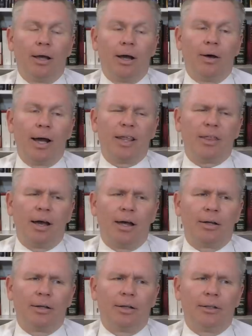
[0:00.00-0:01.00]
oh, I
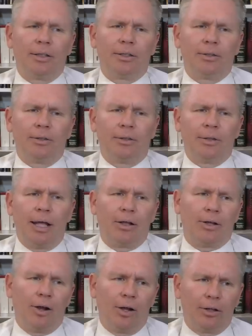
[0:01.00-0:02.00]
thought a little
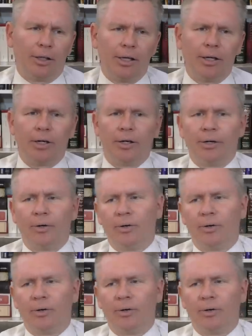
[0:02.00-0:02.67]
alcohol here,